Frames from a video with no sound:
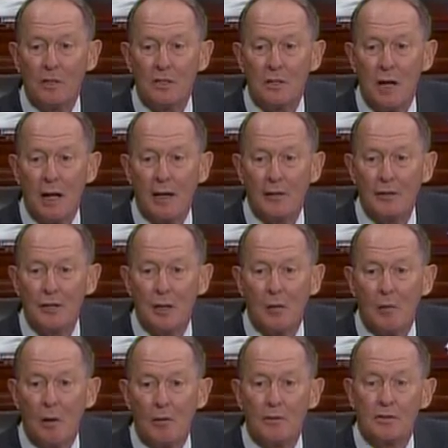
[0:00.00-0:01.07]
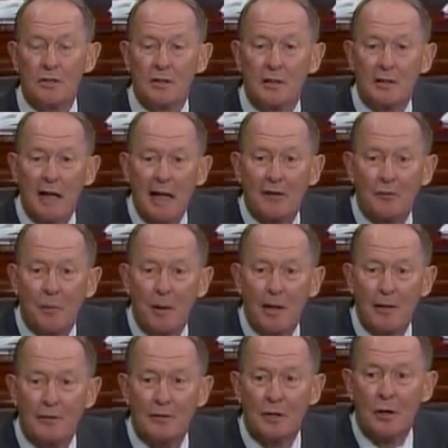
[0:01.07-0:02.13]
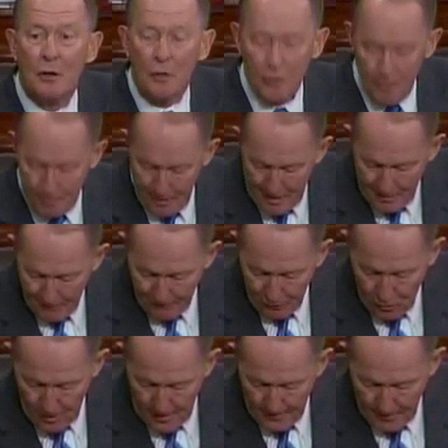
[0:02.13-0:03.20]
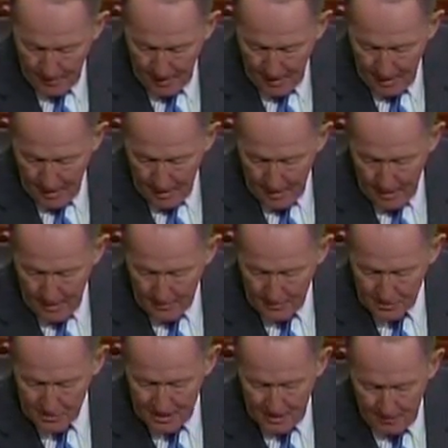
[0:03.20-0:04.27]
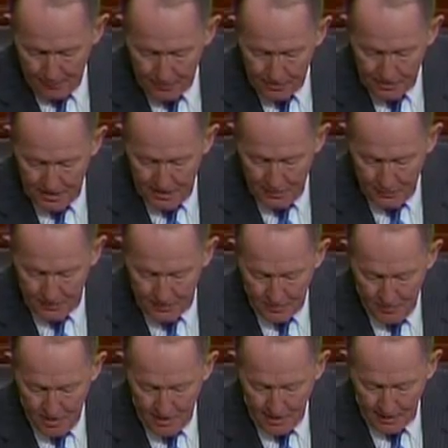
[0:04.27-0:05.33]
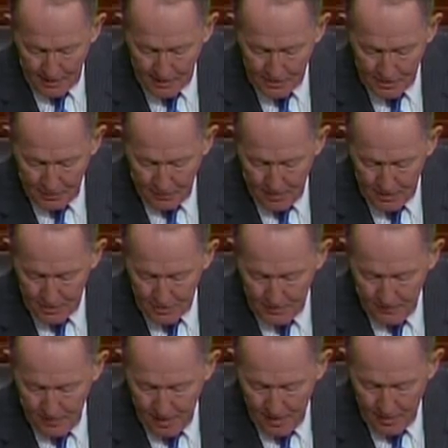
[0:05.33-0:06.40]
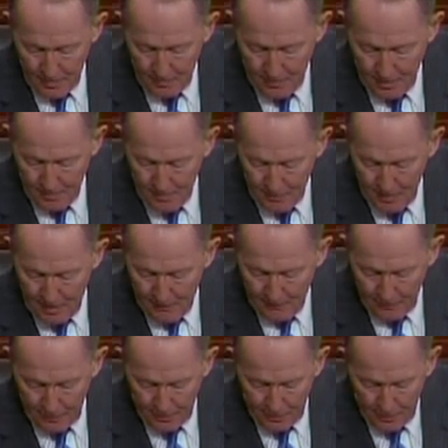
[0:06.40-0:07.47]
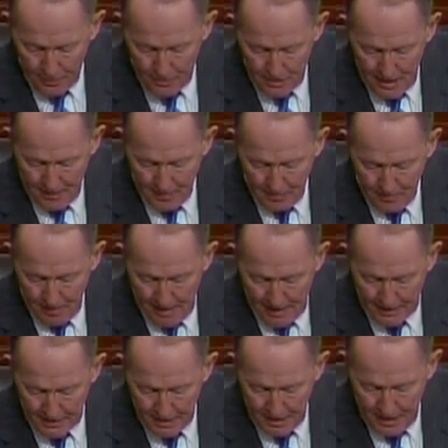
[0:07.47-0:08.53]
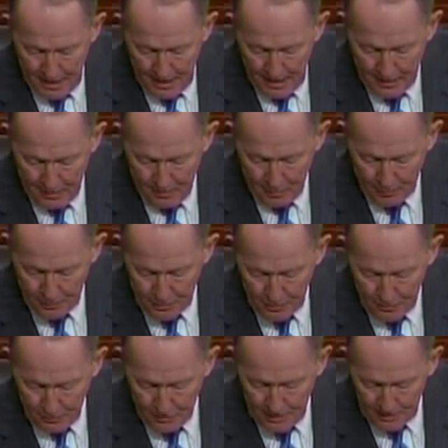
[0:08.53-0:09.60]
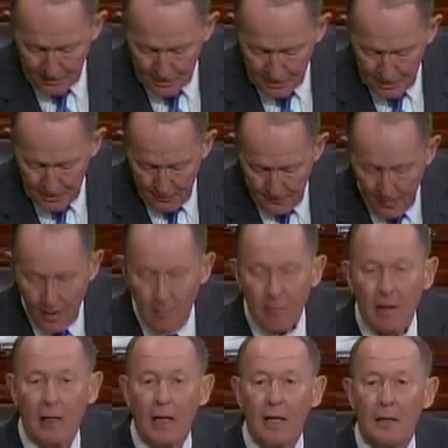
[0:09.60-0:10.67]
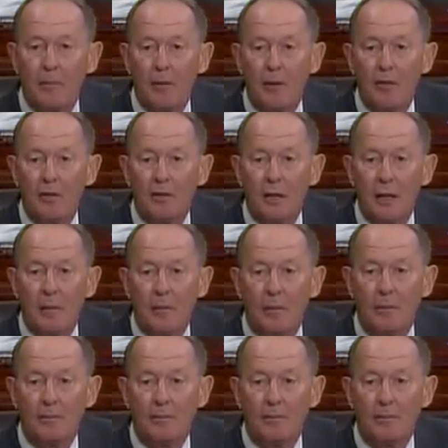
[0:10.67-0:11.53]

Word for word: stock in General Motors to the taxpayers who paid for it. Uh, the Senate proceed to its immediate consideration. The bill be read for a third time and passed, and the motion to reconsider be laid upon the table.